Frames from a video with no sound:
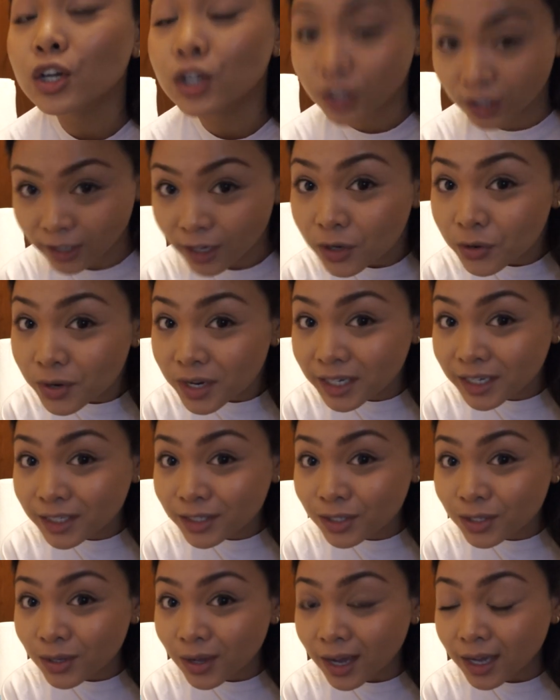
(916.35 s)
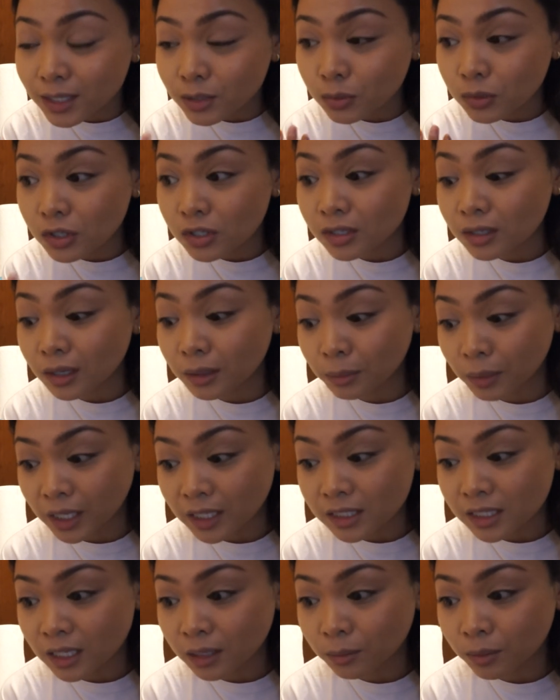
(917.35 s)
good ingredients, you guys, which is
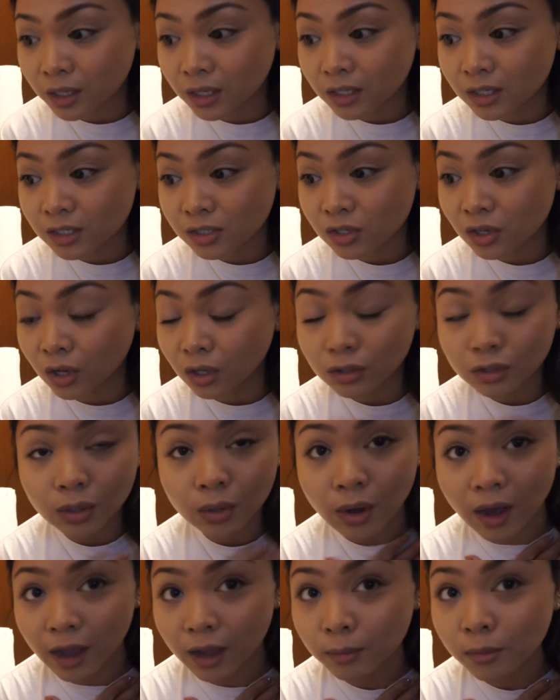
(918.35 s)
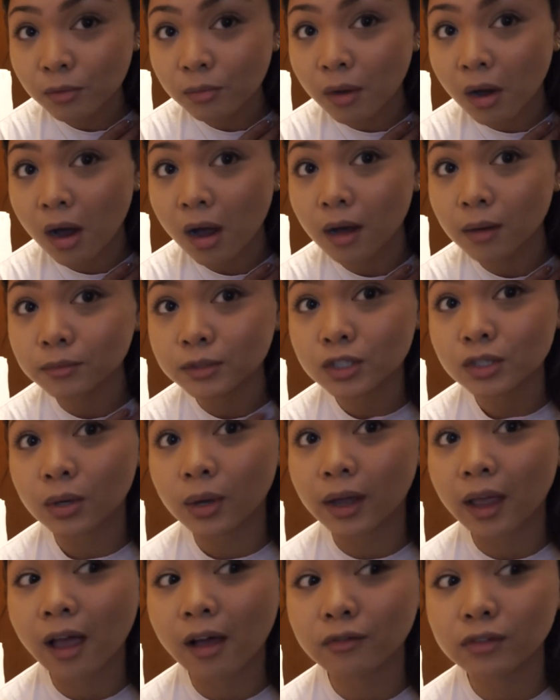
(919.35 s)
amazing because y'all know I'm a mom, so
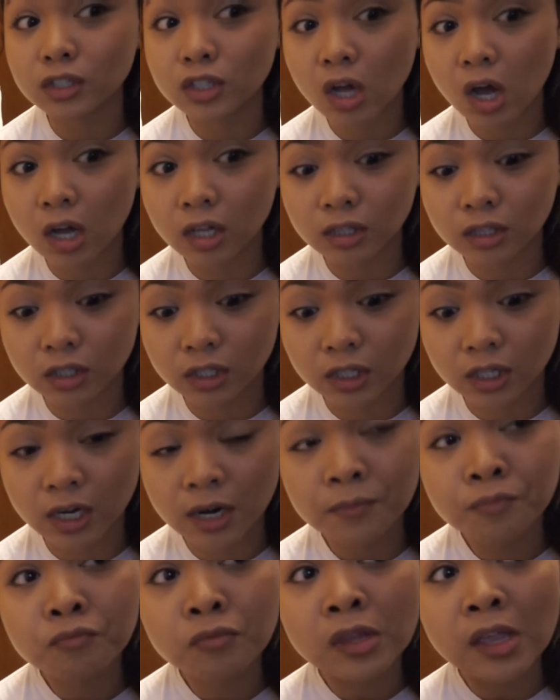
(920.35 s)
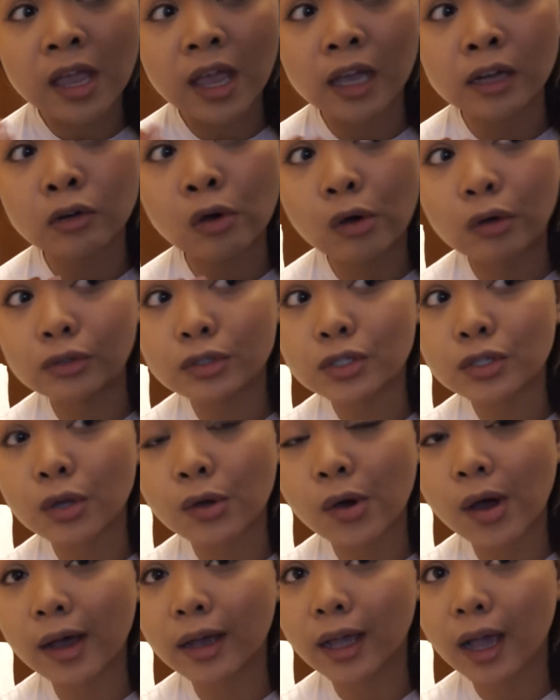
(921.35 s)
I have a toddler, and also
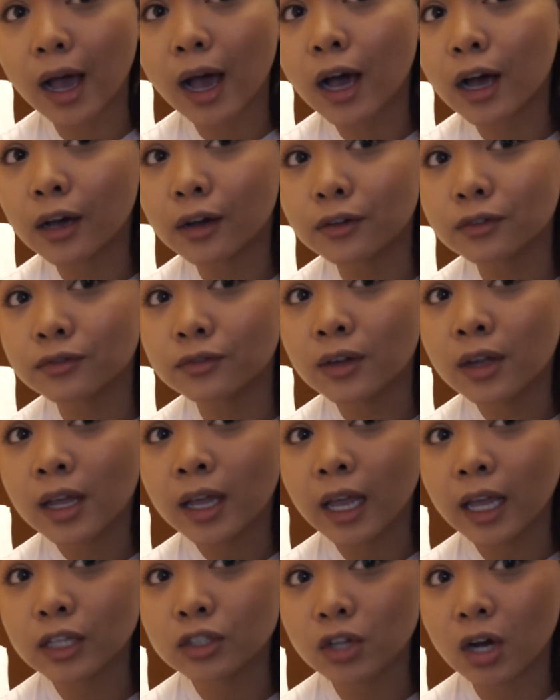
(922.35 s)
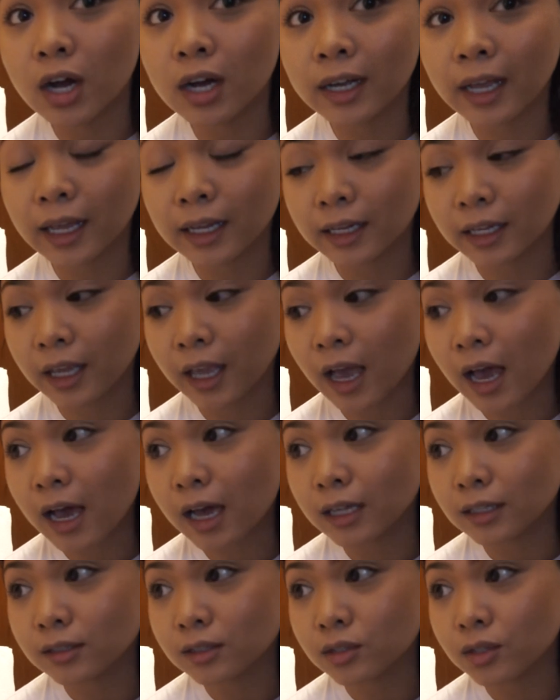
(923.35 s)
I have a dog and a
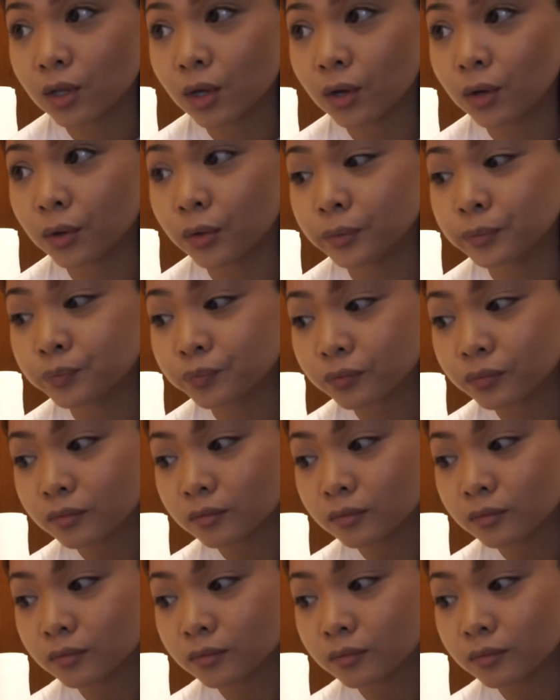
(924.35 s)
cat, so